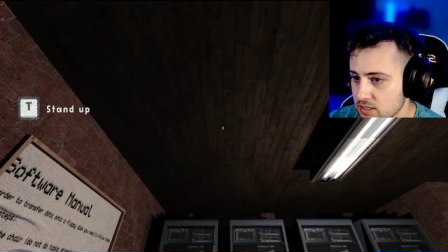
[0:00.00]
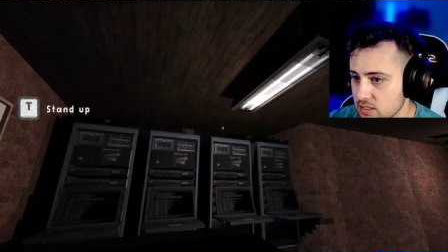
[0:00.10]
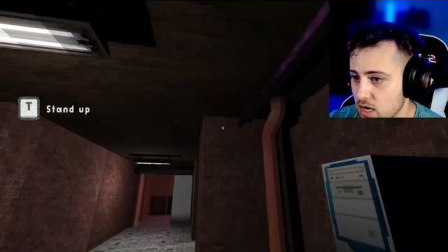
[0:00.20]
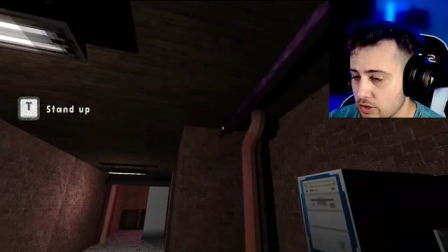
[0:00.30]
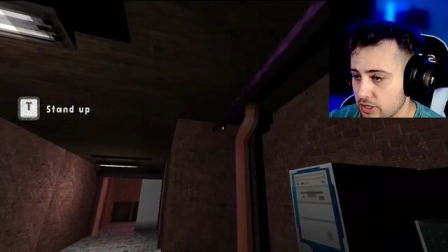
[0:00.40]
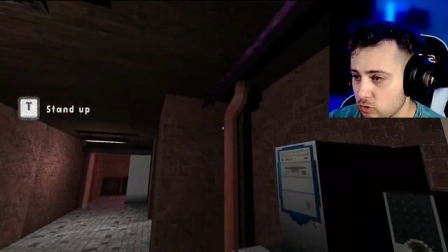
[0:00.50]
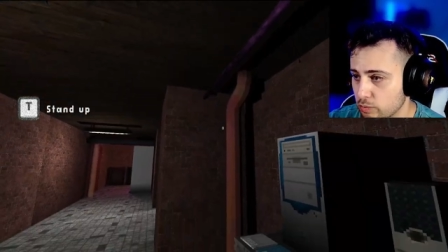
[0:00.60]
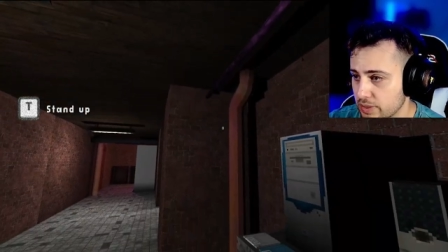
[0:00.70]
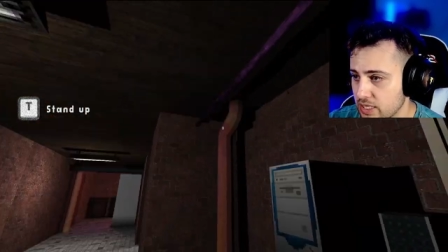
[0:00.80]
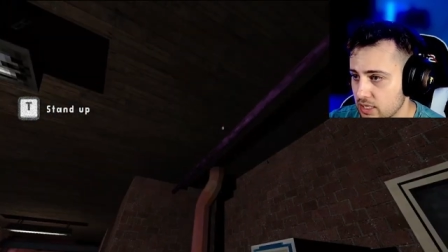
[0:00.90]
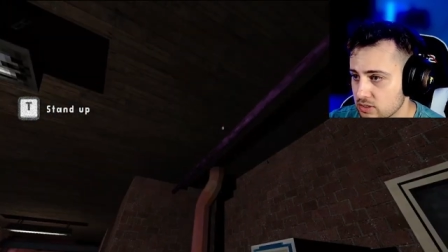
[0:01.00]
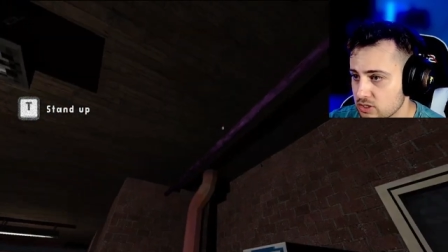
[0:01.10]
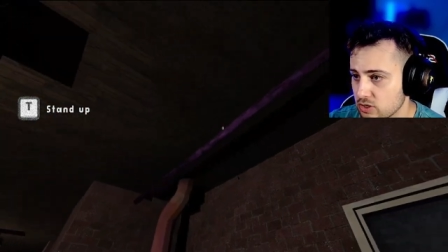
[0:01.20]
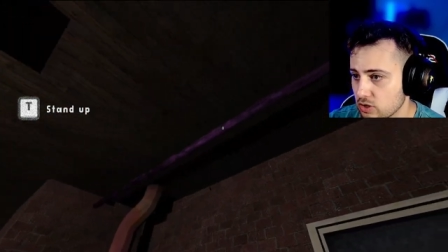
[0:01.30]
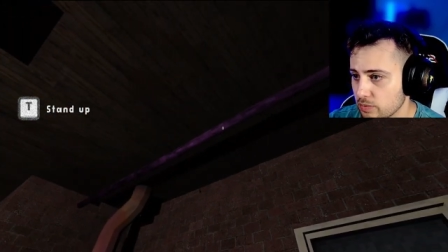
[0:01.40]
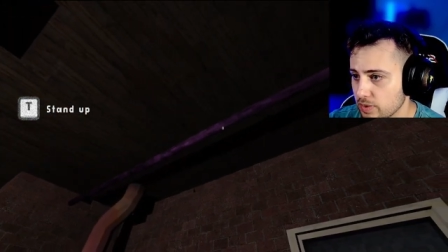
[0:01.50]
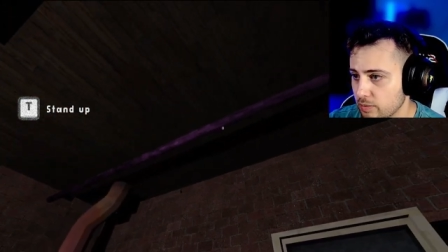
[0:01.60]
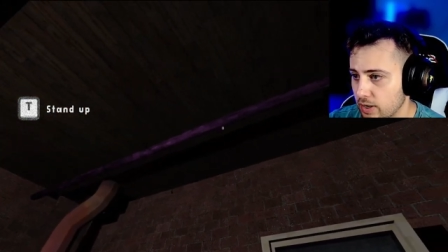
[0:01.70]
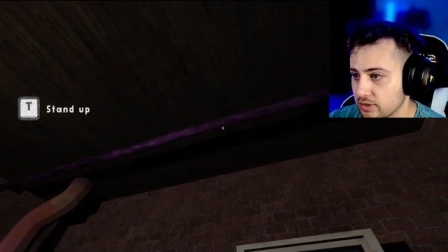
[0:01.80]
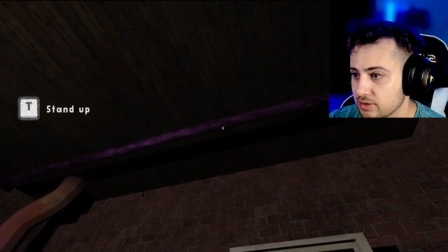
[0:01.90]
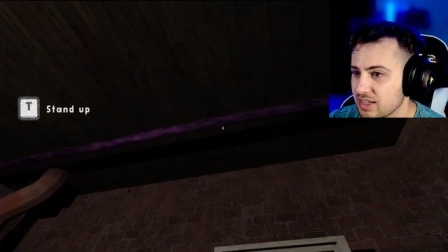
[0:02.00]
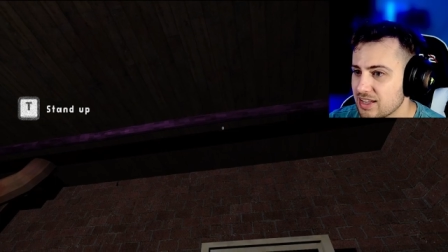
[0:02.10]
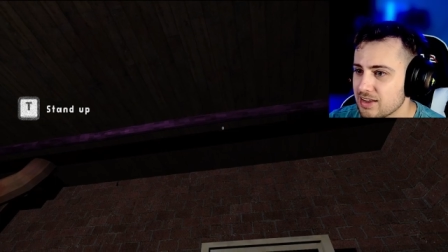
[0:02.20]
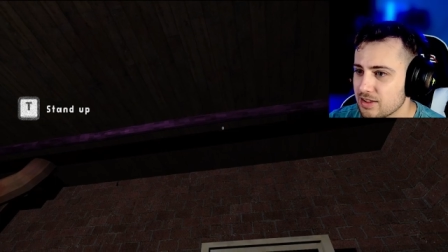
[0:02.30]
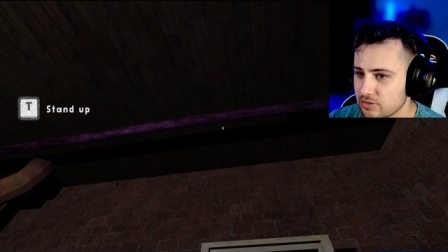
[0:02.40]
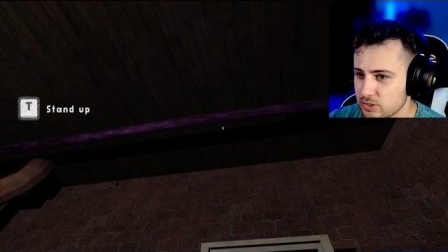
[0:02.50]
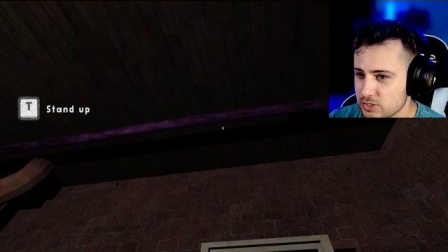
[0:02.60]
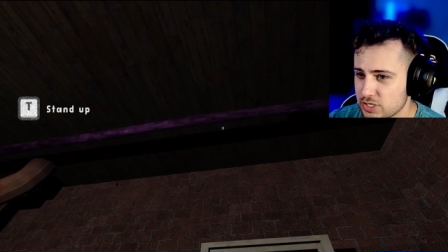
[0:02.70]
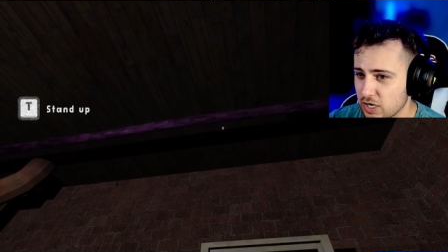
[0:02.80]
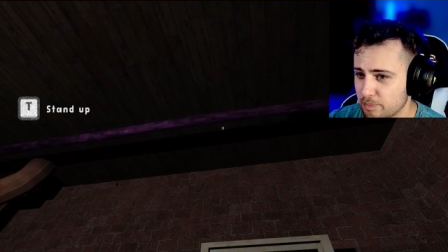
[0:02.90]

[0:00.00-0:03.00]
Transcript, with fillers: Okay, cool. We can turn all the way around. There's a